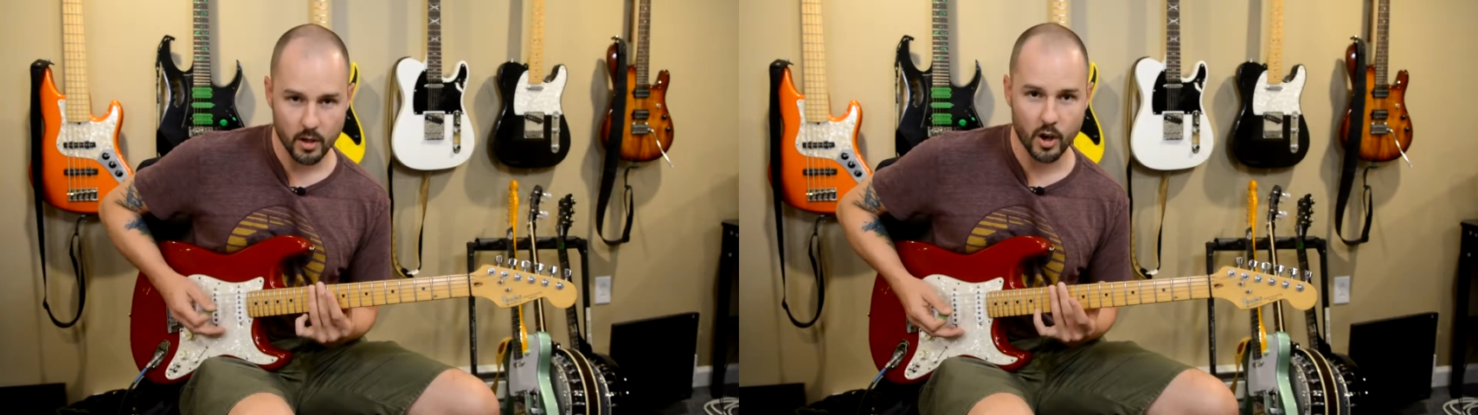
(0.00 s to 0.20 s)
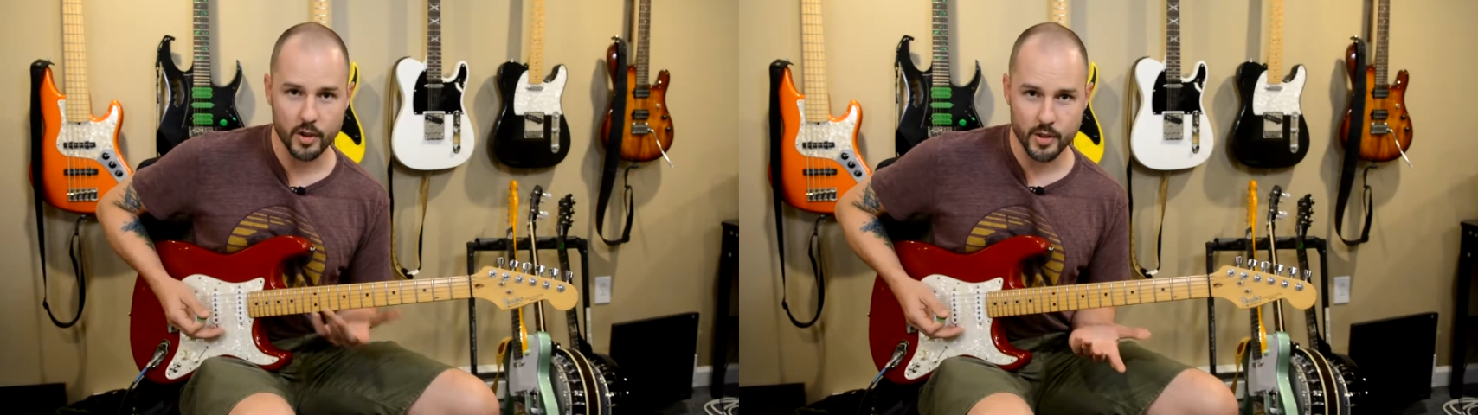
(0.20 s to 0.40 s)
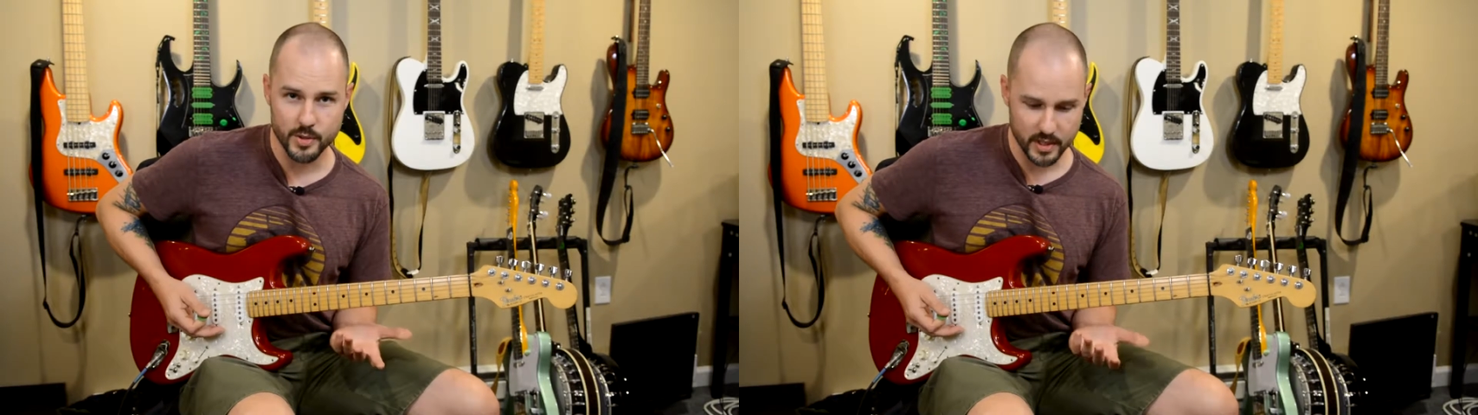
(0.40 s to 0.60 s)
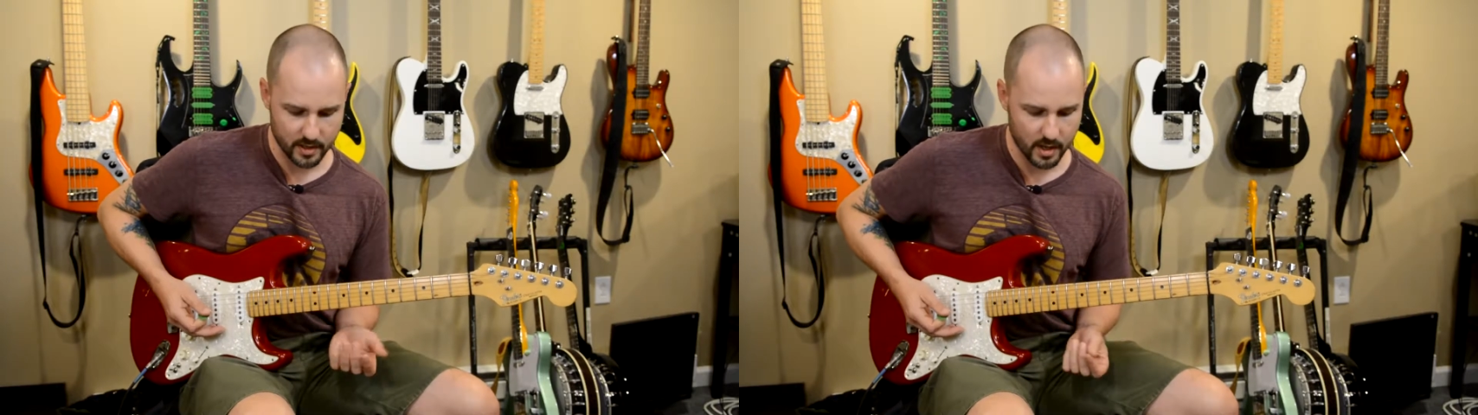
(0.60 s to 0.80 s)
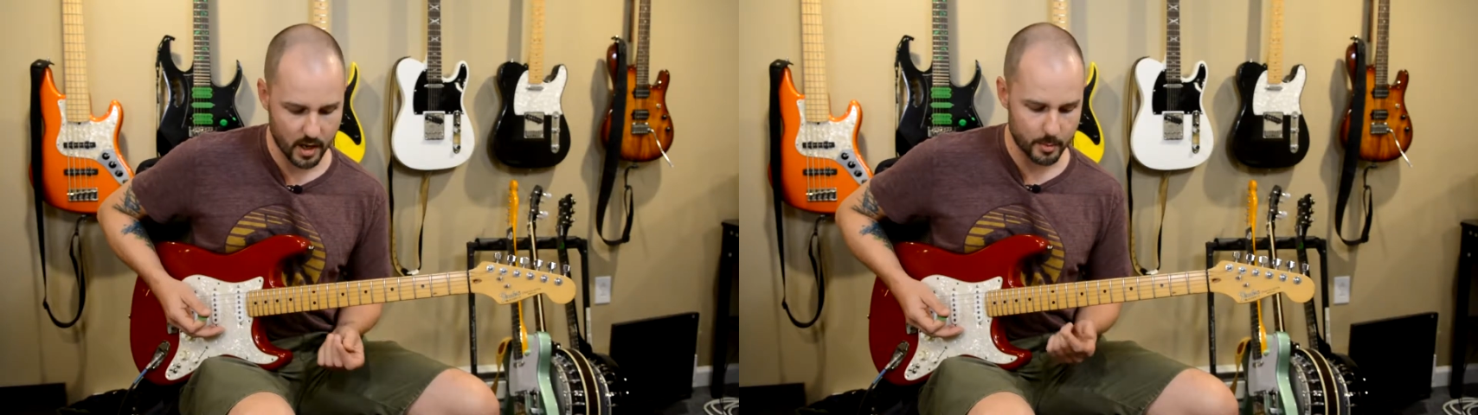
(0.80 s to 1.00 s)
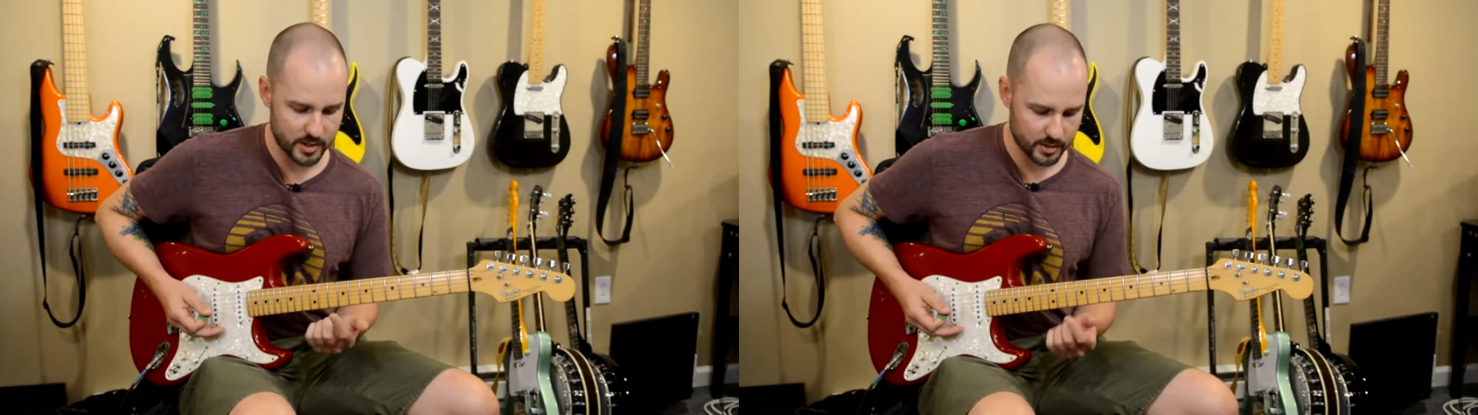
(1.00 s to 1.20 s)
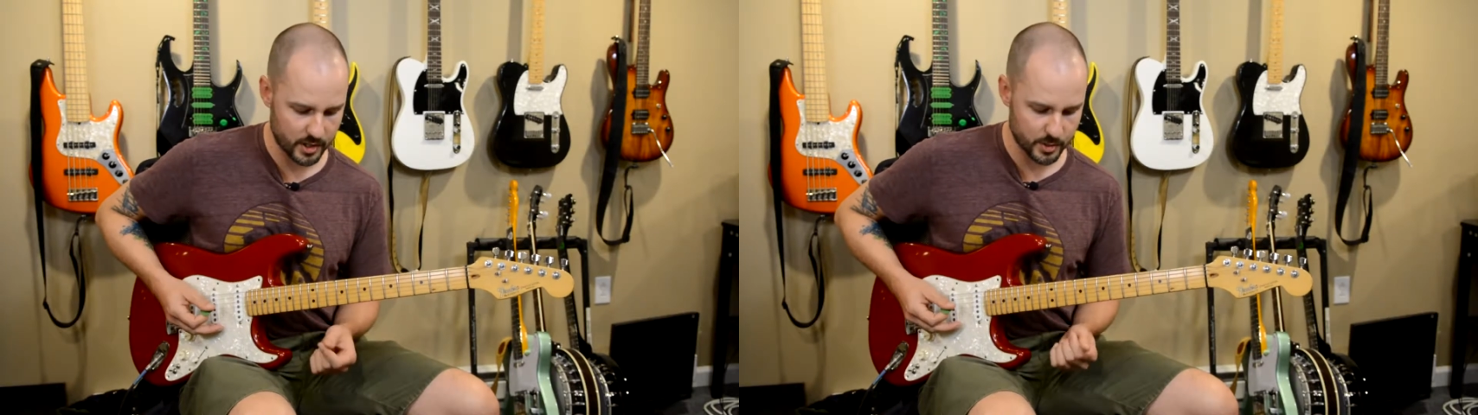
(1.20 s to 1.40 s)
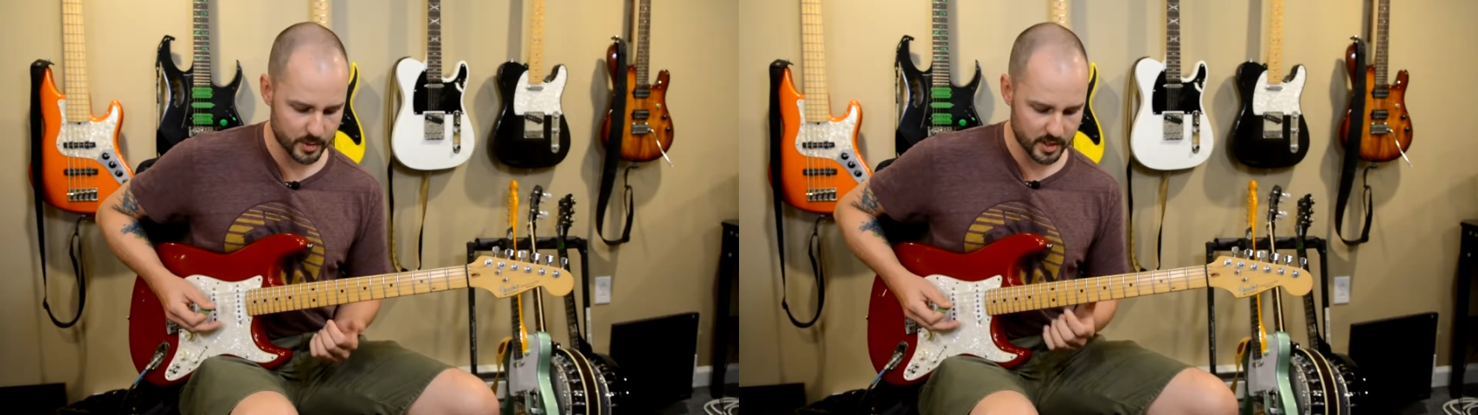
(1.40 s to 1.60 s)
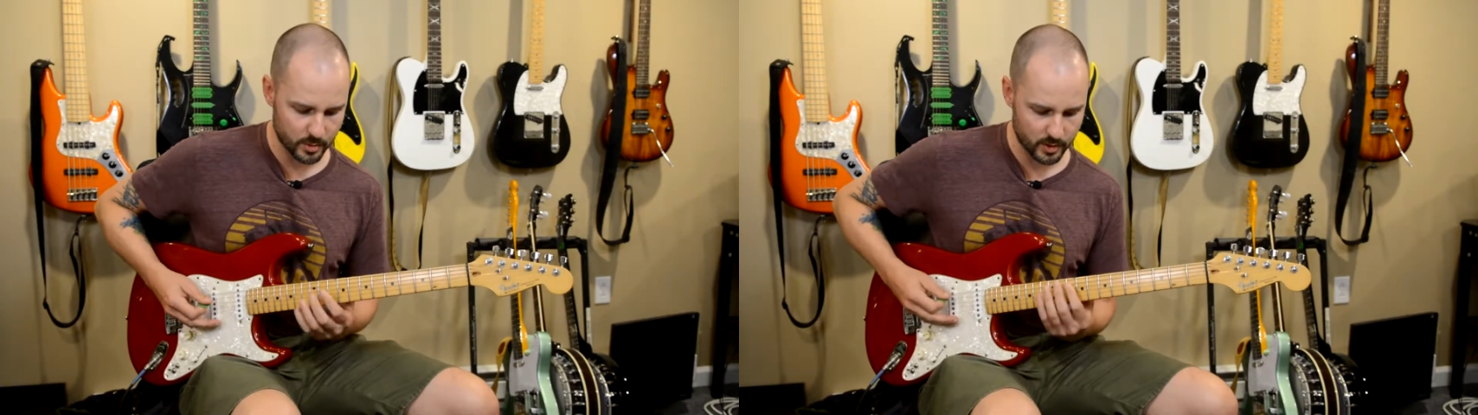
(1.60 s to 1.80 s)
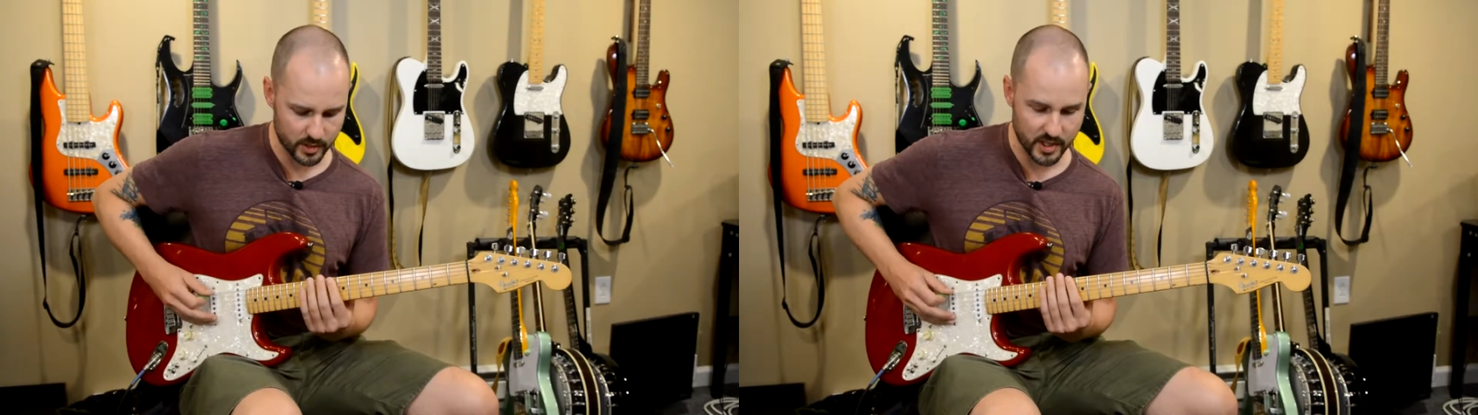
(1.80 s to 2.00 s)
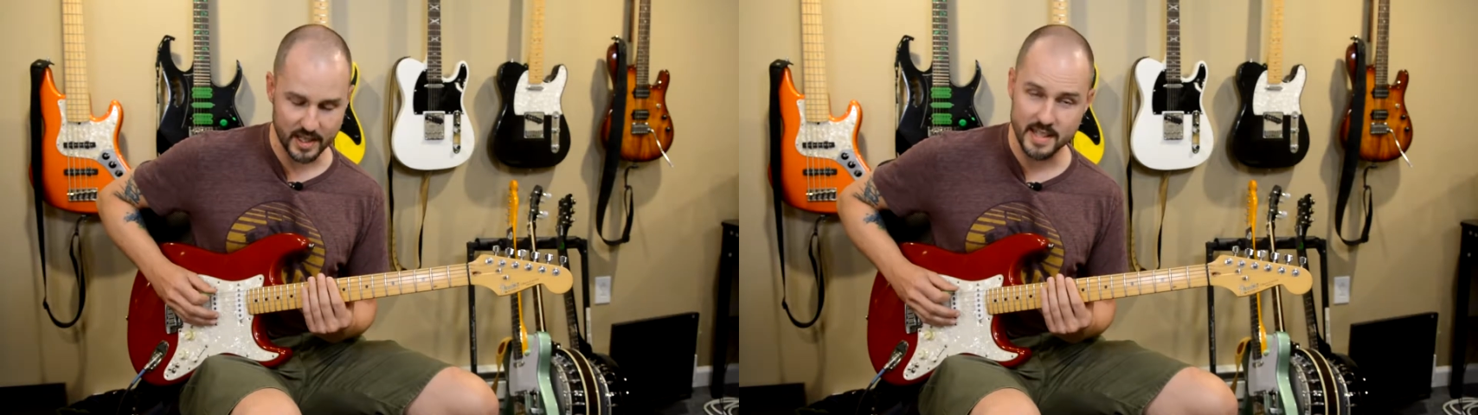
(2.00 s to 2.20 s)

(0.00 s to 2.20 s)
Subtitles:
all those in common. So here's what this one looks like.